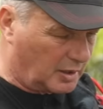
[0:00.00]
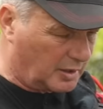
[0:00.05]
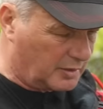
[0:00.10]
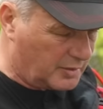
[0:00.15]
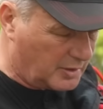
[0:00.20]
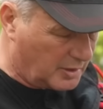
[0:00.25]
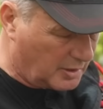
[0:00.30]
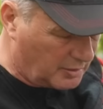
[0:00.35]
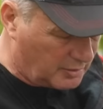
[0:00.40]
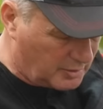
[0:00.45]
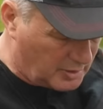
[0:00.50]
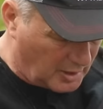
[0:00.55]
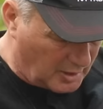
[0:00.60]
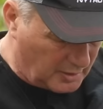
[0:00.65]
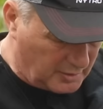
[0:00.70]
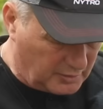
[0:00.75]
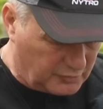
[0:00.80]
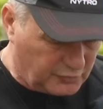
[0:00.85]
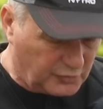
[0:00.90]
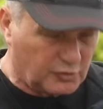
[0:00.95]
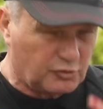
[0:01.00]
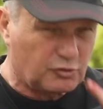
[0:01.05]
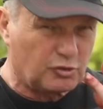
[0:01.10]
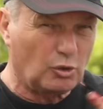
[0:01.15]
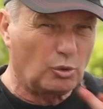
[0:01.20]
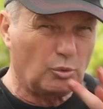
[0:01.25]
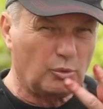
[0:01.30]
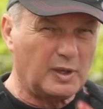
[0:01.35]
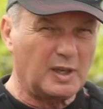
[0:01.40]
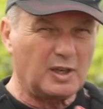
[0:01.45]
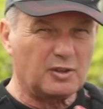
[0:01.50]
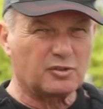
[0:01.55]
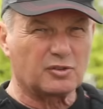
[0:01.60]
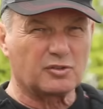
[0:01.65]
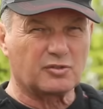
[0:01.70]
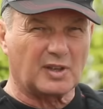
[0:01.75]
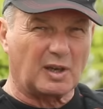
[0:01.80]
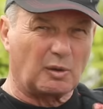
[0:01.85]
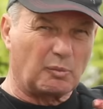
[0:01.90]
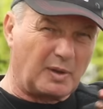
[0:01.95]
and it's for 2
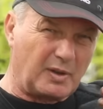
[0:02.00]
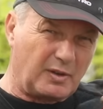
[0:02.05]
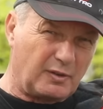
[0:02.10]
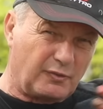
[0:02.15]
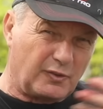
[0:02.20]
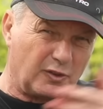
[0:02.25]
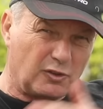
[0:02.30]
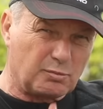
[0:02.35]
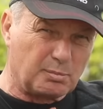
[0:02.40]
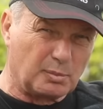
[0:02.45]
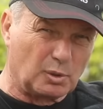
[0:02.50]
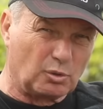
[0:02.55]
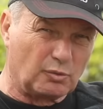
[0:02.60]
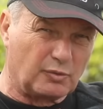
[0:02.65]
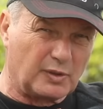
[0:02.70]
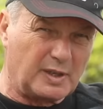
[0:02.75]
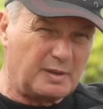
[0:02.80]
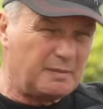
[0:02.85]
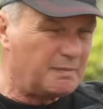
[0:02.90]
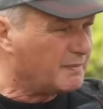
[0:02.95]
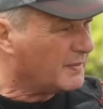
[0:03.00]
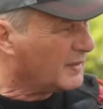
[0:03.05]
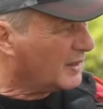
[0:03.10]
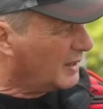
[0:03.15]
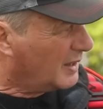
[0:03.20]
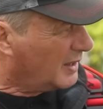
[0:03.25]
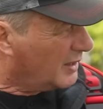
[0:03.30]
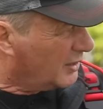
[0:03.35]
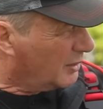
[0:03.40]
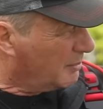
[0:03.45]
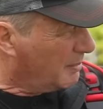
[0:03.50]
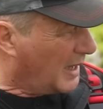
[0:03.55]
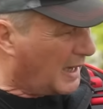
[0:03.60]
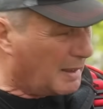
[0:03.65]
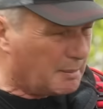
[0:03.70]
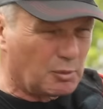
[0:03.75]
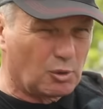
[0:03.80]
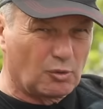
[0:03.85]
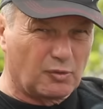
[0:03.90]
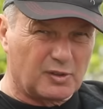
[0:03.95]
reasons, that when the fish move in, they
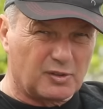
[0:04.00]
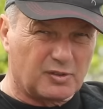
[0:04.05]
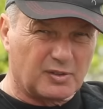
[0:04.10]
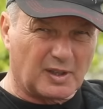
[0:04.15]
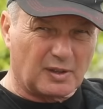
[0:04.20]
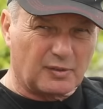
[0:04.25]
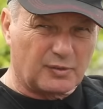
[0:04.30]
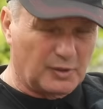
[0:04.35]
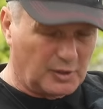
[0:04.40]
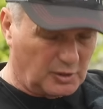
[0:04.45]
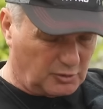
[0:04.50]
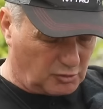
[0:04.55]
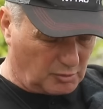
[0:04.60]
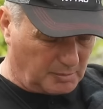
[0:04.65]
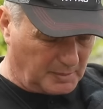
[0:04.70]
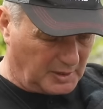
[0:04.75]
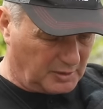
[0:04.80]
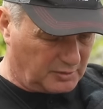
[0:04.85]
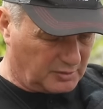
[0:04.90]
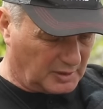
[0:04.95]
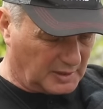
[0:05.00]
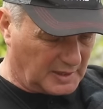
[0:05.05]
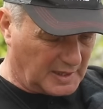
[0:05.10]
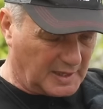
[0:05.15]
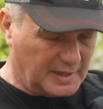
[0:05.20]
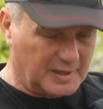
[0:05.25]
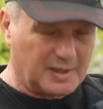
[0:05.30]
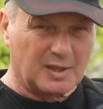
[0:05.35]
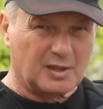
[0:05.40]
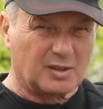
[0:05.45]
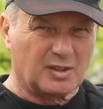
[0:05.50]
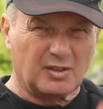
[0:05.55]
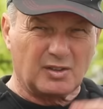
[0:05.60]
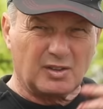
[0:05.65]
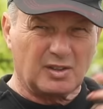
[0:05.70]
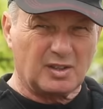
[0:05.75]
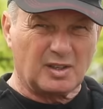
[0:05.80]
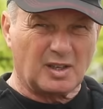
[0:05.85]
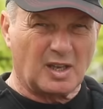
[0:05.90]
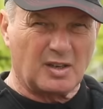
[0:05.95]
might move into that 30 metre line,
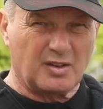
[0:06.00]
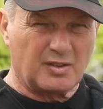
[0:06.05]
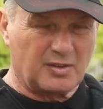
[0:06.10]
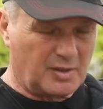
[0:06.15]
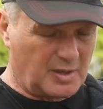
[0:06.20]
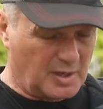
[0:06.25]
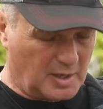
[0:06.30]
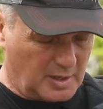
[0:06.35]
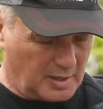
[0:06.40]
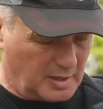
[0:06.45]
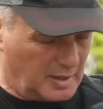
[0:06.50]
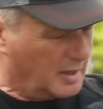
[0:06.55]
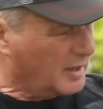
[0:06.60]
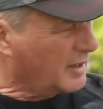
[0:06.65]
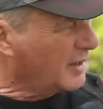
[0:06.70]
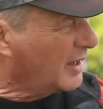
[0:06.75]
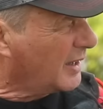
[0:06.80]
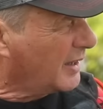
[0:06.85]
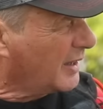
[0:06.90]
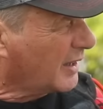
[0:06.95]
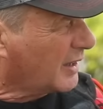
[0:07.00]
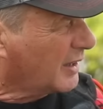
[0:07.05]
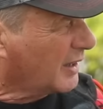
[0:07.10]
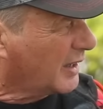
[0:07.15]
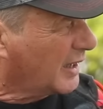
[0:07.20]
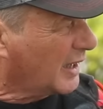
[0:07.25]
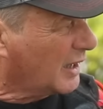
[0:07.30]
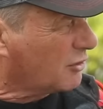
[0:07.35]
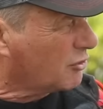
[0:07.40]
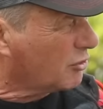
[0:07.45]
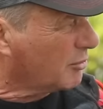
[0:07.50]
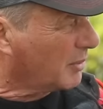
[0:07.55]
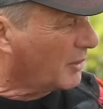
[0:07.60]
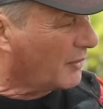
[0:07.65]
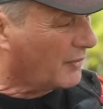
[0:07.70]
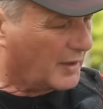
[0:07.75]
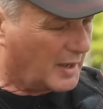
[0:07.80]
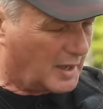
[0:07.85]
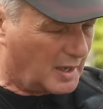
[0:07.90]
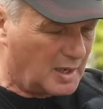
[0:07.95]
and I can catch them
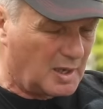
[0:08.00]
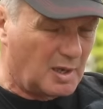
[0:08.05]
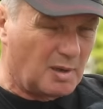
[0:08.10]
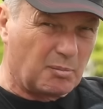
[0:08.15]
on that.